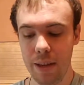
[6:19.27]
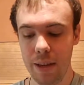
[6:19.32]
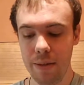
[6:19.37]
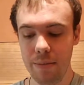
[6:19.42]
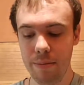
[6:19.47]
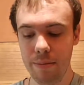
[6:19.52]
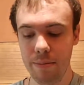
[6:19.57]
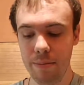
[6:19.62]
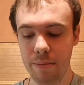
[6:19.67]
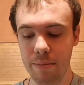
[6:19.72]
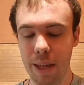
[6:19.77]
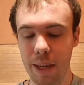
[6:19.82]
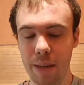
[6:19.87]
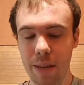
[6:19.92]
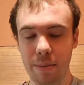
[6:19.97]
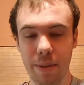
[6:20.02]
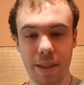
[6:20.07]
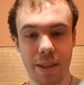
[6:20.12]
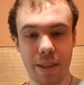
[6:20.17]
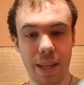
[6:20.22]
make a
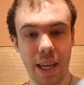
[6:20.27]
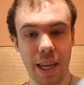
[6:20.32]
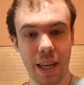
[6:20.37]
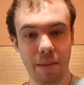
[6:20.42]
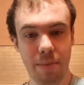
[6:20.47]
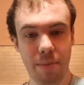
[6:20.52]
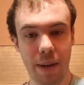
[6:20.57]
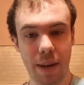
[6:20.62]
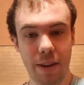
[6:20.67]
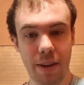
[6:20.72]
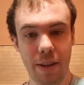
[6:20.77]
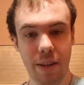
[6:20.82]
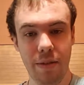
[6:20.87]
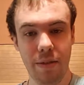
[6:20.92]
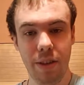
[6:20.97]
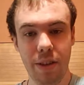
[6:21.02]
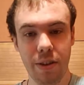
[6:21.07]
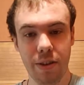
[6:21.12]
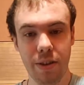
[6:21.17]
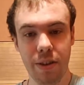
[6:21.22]
mistake about if
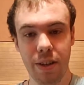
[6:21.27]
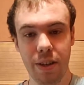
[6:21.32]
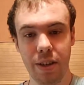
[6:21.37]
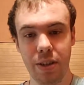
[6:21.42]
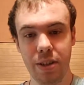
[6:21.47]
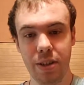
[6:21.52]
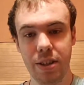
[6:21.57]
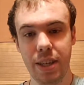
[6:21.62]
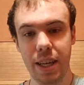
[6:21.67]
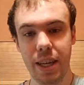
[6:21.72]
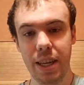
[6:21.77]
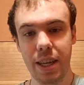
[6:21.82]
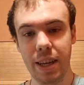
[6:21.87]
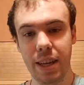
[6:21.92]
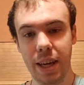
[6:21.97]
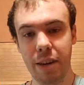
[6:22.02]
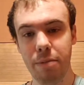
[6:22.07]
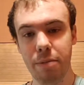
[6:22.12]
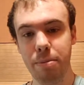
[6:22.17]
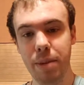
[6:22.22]
you don't understand
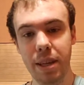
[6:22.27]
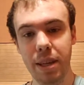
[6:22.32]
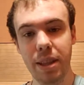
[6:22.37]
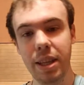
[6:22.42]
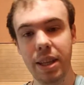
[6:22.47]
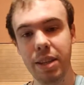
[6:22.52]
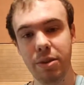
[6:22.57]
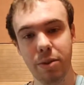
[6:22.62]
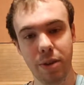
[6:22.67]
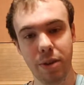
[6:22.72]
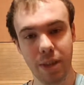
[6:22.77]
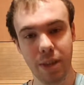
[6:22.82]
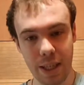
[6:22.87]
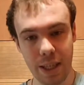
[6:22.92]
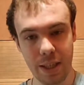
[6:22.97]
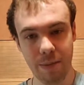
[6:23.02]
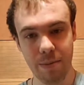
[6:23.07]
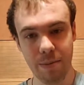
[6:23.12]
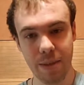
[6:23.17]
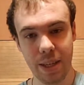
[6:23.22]
how big these
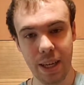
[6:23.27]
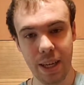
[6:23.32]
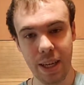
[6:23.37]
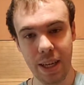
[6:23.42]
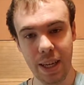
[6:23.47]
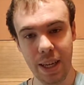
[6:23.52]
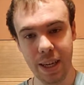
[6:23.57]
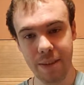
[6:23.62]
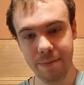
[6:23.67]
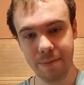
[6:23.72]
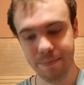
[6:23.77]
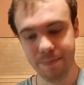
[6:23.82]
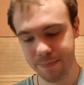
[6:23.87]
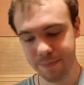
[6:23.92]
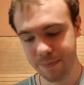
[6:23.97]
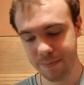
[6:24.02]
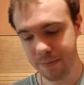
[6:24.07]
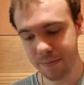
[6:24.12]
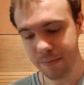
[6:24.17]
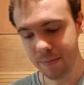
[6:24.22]
organisms can get,
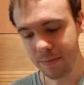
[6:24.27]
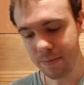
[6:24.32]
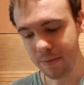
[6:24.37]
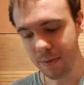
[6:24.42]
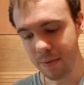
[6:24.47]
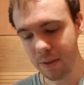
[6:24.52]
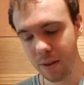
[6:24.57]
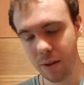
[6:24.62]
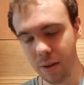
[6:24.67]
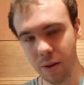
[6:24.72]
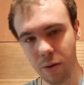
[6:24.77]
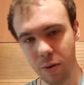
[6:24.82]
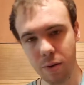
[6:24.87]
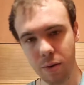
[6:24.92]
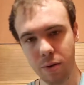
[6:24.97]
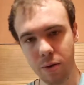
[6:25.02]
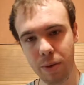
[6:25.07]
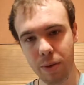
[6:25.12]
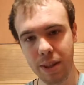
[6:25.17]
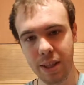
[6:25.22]

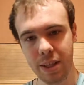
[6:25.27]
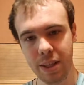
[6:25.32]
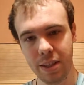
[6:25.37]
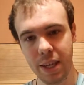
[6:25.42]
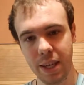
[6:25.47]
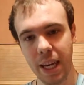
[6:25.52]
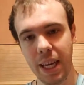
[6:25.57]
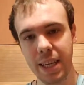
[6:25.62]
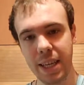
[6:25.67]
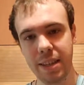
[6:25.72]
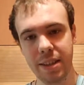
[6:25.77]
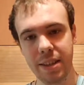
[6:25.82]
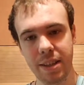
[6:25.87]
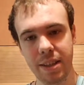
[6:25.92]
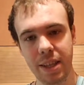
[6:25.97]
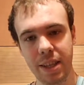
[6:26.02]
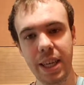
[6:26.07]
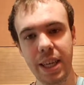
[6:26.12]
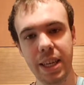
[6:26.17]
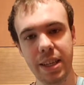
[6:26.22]
or what the
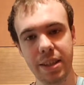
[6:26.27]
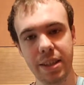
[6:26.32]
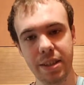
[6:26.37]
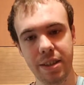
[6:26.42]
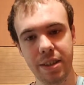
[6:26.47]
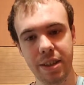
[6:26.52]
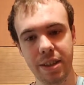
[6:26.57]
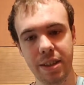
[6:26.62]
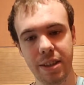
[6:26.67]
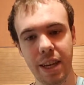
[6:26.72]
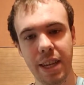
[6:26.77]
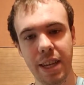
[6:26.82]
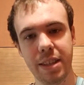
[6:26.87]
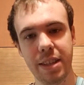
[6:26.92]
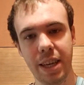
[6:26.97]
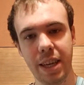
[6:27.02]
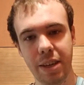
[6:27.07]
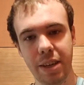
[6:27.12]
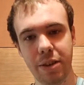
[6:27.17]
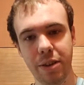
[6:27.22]
size is, the size
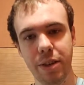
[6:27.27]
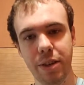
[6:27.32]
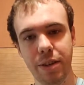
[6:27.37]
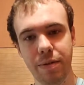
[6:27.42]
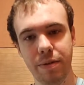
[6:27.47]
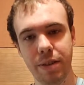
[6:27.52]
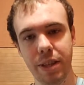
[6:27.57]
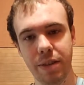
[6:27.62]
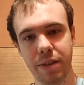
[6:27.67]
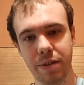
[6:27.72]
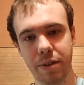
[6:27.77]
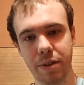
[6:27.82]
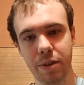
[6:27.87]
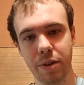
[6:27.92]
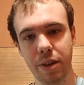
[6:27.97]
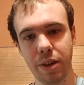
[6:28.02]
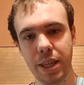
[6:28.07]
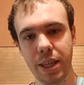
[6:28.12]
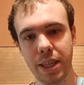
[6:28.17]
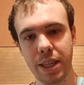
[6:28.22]
category for different
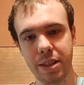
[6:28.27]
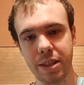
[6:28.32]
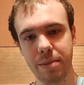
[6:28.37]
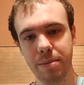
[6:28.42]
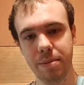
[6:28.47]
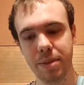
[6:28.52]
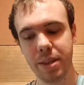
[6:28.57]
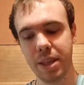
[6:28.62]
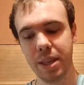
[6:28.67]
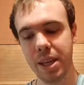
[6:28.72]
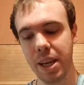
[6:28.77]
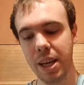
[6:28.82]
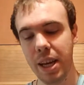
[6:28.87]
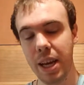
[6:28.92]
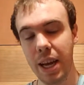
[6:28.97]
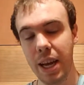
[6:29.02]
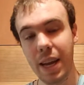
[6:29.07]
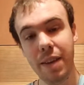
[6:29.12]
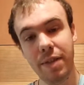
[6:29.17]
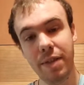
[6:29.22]
organisms.
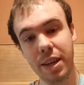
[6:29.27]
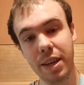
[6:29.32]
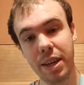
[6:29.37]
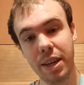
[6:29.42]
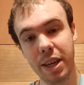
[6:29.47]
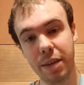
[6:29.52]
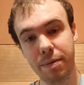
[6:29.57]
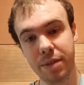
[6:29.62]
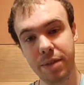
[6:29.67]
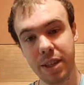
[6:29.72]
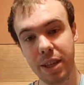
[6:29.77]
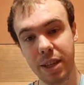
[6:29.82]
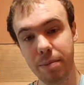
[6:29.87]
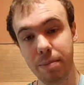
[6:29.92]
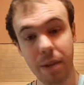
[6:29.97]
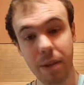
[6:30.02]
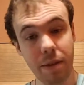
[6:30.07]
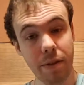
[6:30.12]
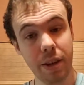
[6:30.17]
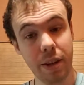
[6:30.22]
Aphid nymphs can
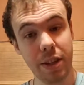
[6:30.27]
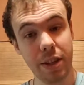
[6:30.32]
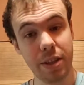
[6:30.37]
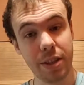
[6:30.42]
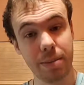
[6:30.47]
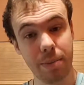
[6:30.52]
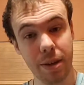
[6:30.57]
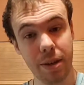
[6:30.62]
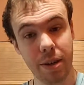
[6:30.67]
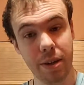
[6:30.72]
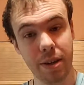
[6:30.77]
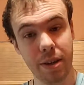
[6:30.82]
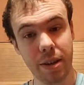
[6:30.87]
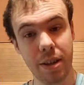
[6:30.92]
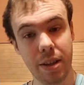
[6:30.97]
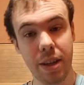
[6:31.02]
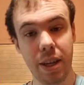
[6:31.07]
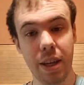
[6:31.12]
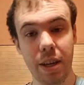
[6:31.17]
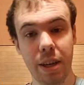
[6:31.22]
be very small,
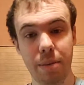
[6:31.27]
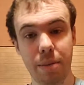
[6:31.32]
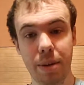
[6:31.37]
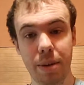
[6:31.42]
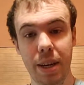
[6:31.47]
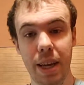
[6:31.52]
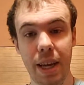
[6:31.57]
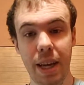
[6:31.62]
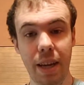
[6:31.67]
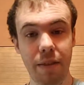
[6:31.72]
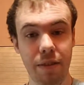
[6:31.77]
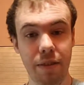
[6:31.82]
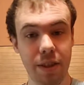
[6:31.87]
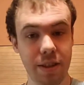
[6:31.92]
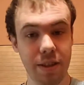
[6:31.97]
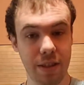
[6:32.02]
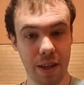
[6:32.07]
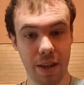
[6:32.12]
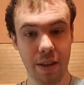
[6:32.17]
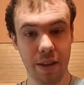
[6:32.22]
but
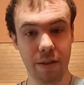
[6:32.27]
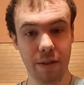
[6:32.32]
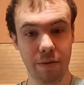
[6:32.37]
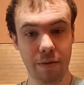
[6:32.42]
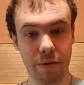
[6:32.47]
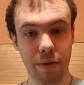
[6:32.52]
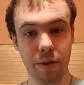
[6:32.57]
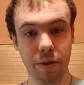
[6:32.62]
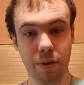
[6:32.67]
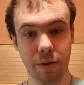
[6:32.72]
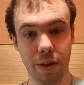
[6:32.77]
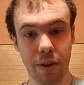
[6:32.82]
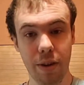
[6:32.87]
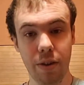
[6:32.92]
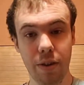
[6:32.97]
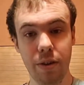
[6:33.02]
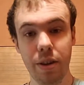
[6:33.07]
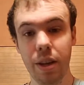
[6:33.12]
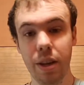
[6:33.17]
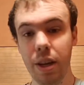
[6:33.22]
aphids that are full
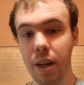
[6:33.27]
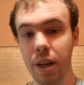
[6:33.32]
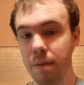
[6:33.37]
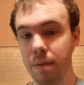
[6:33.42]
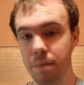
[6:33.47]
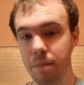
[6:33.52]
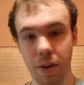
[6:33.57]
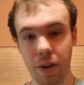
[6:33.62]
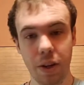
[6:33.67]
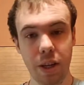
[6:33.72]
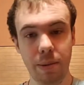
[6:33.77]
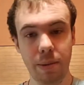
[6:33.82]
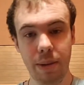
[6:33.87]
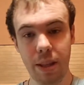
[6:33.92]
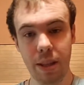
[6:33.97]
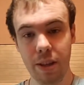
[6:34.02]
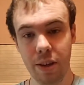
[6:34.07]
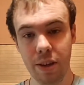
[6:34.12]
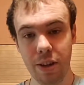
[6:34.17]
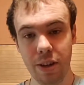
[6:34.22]
grown, they're going to be
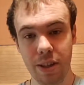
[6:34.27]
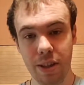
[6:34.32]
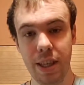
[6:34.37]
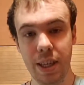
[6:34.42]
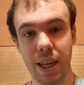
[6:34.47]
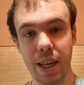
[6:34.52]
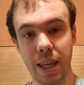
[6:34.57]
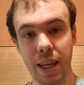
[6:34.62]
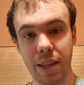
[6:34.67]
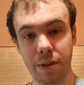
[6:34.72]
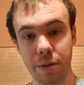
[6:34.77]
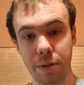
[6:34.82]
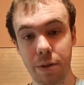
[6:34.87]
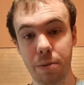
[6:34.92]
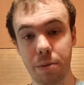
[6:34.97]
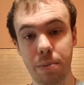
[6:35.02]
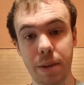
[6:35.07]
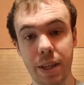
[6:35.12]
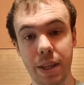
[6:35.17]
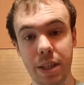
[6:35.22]
larger than any
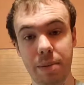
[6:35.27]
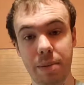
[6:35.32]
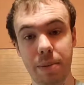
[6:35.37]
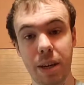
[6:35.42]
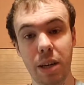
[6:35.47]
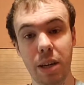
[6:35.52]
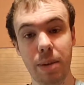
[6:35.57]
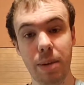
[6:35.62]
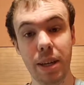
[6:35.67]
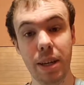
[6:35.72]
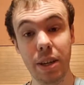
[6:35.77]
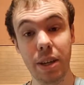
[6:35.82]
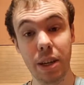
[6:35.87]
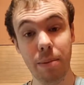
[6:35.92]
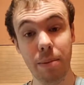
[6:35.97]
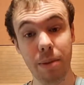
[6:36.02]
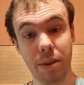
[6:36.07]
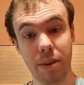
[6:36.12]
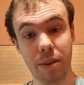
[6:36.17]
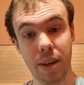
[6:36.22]
2-spot spider mite you
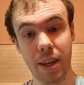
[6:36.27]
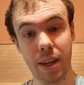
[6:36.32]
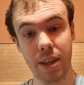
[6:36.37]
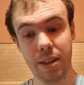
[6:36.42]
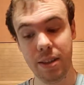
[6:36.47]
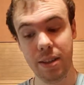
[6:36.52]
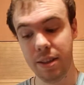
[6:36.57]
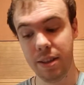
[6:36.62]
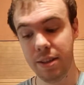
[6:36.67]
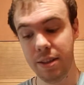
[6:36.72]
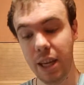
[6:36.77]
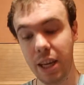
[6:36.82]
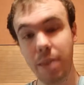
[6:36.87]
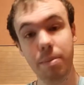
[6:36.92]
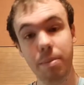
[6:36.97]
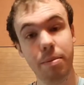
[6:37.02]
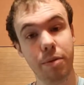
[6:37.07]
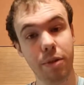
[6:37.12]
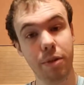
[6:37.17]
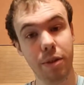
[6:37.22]
come across.
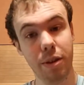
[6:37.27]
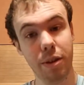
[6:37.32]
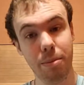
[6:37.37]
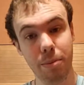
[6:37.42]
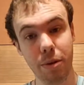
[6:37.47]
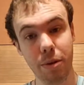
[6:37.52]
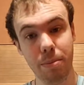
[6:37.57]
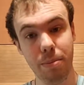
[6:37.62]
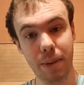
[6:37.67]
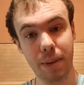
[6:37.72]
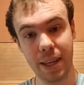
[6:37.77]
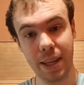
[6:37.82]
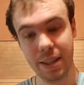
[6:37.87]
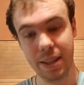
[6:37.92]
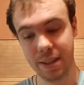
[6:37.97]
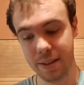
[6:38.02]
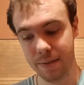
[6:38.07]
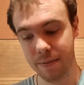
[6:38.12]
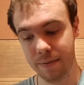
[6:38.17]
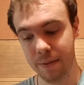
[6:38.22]
Same for the mold
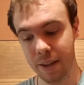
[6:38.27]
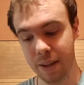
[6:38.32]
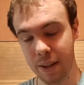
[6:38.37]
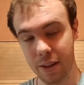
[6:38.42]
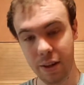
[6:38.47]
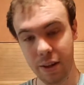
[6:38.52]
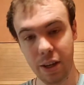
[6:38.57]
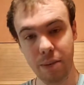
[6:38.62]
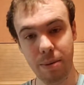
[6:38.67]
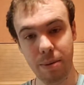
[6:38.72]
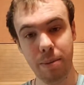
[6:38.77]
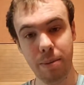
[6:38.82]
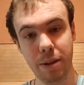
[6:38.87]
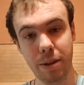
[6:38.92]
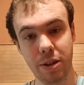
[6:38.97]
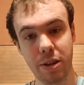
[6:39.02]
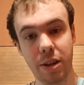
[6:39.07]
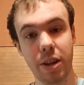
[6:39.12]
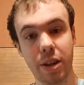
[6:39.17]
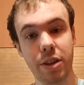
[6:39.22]
mites. They're going to be
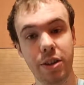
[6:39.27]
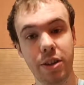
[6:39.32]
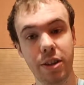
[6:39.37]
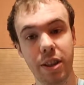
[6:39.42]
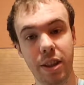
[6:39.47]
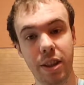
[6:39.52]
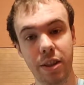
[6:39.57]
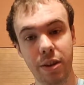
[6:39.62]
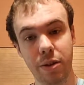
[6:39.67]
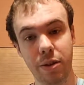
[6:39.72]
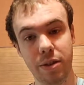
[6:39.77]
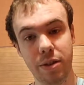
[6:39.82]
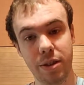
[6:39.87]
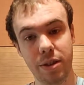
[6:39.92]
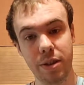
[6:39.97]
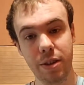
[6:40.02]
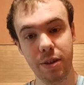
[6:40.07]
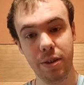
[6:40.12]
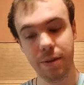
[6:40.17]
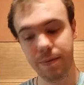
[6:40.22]
much larger than those
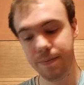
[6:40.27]
too.